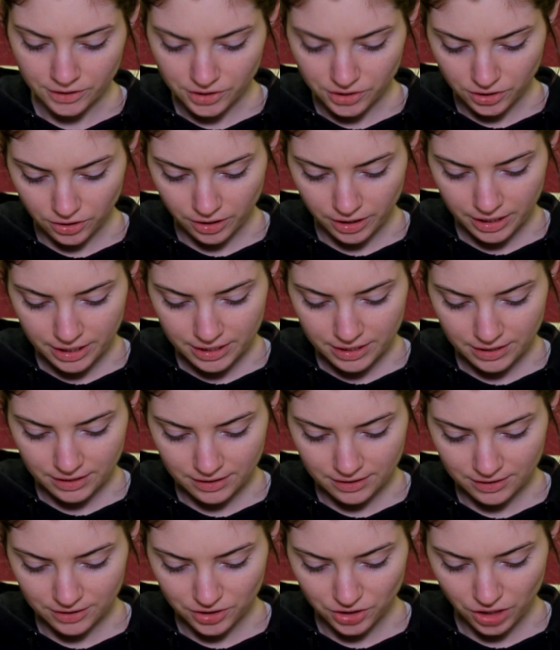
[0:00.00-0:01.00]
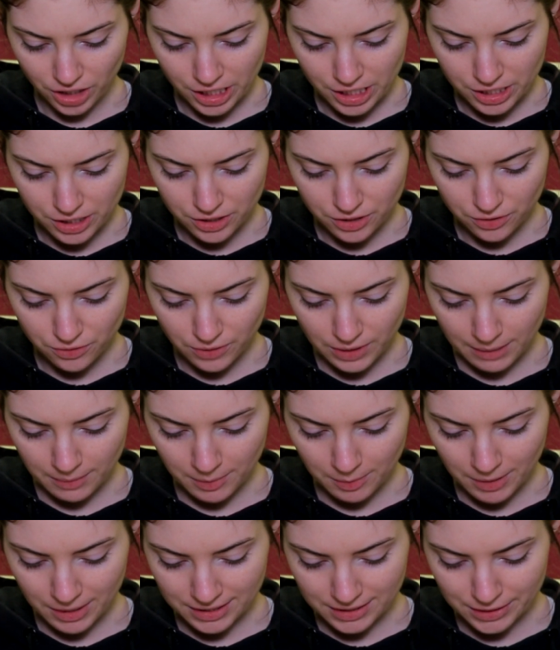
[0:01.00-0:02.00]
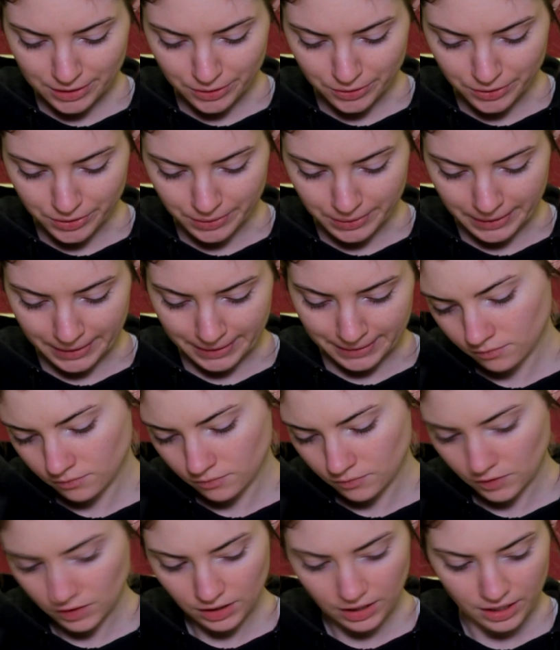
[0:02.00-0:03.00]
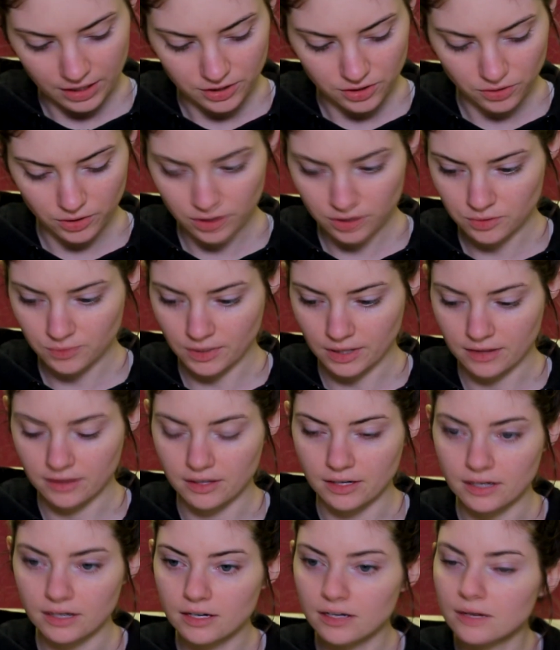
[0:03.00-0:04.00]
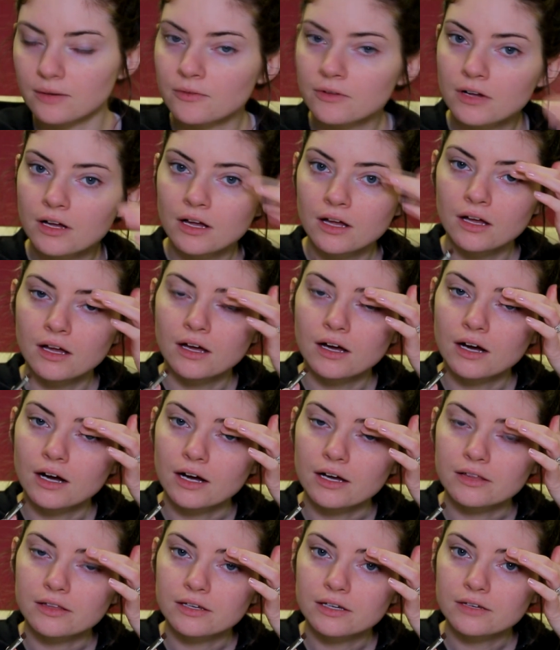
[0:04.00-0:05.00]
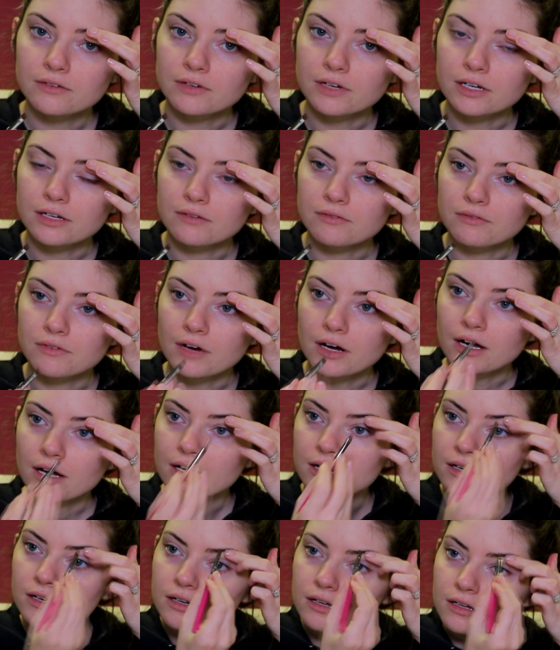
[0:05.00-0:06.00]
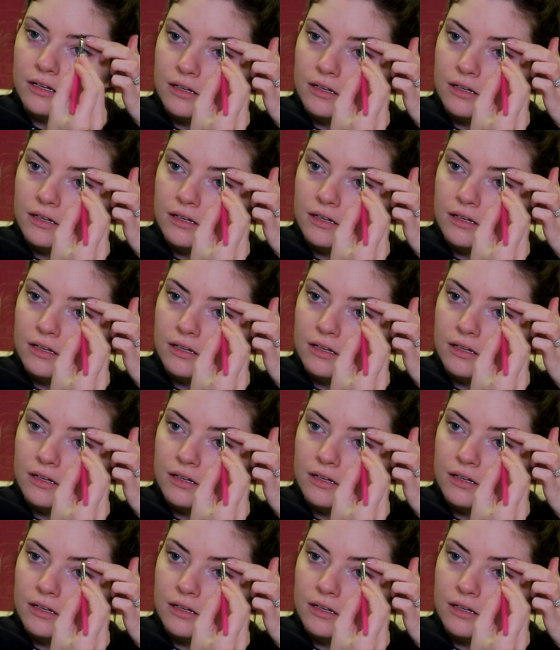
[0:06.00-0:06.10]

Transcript: Sorry to do what I'm about to do to you. Okay, so here's what I think. I think if I can find,